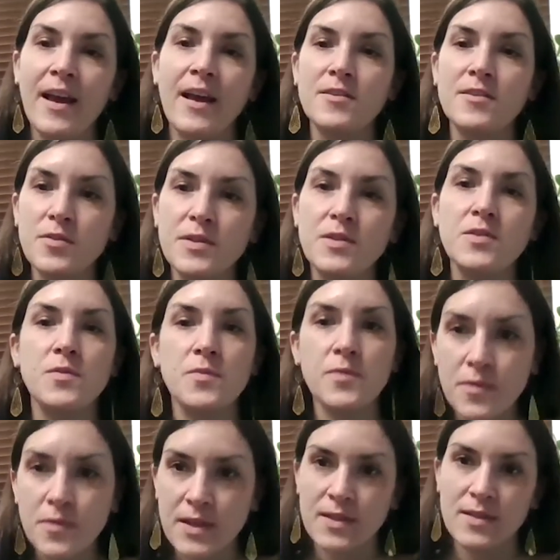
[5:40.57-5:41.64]
And so it's
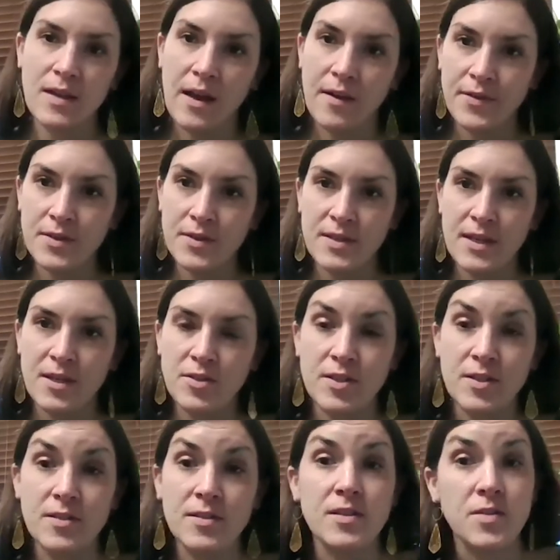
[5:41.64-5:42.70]
through these
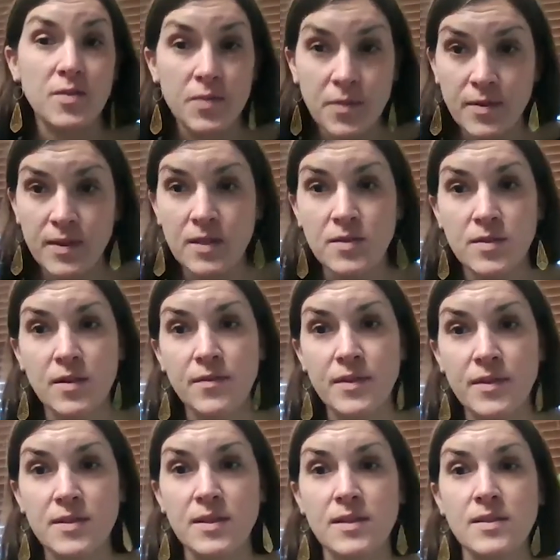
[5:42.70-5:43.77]
conversations, it's through these
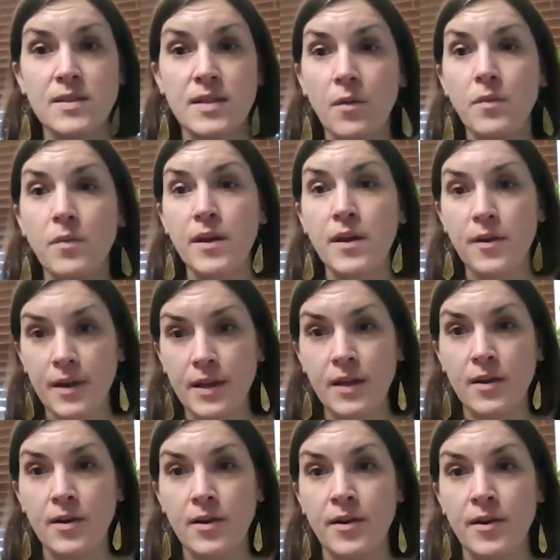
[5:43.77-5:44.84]
services that we are
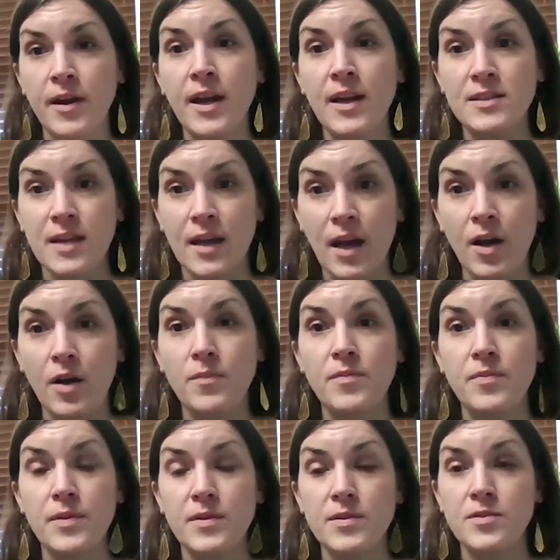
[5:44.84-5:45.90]
here to help
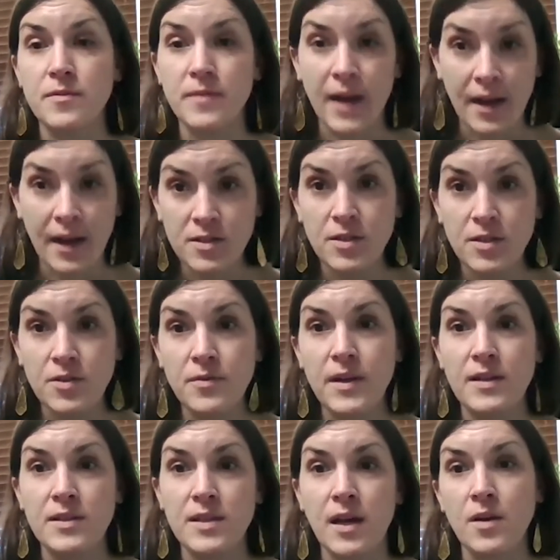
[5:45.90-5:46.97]
direct you
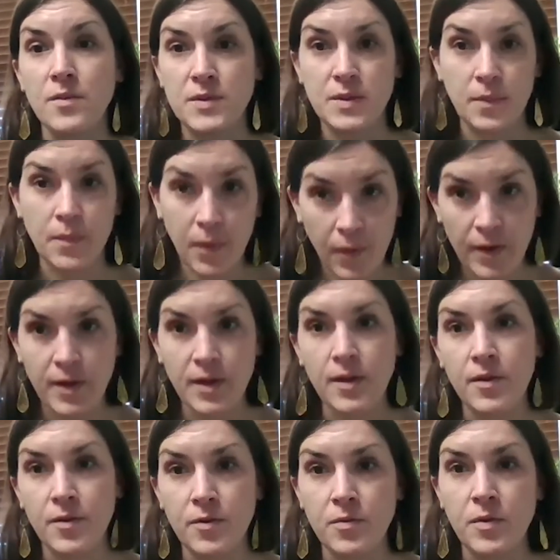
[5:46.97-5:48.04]
and to help support
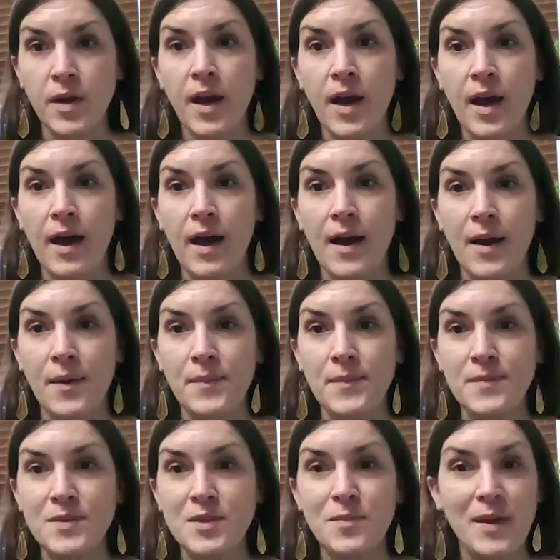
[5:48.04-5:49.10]
you
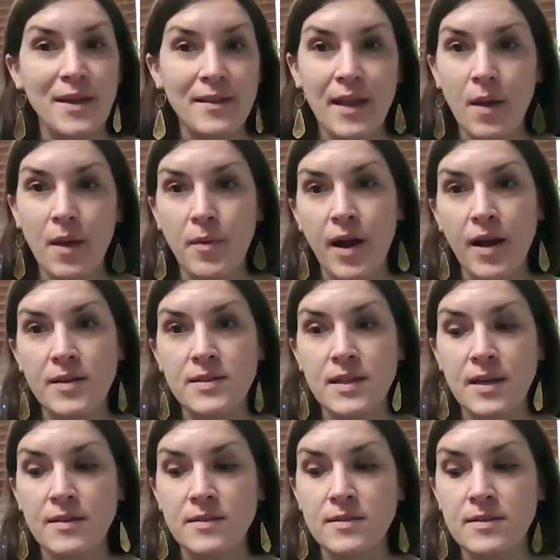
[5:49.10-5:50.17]
um, to make that
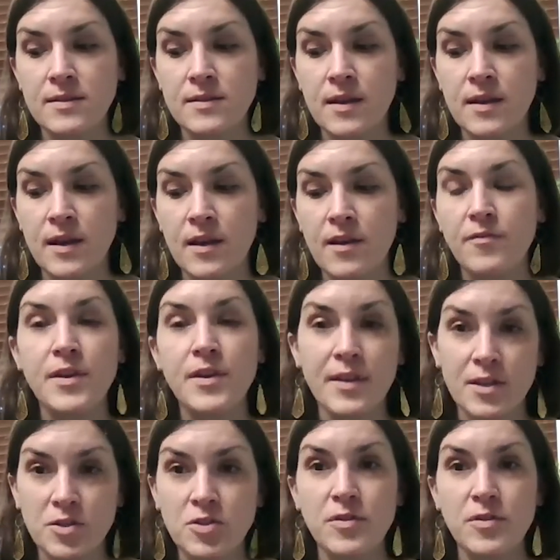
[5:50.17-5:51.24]
process feel
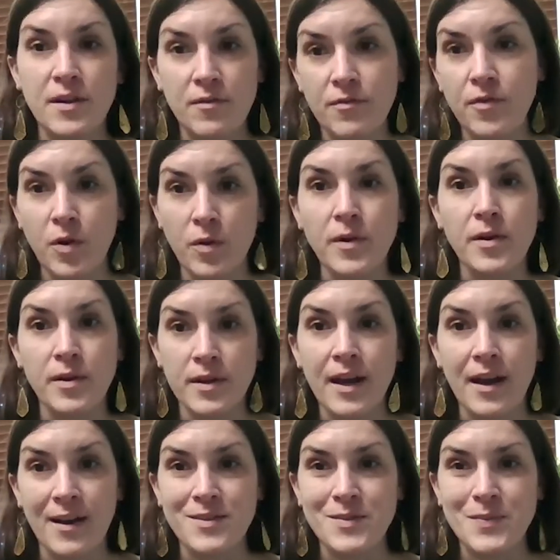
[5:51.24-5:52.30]
as straightforward
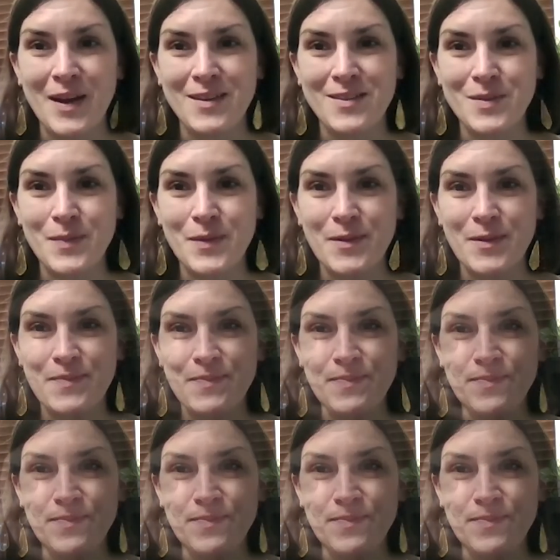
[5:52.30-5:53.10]
as possible.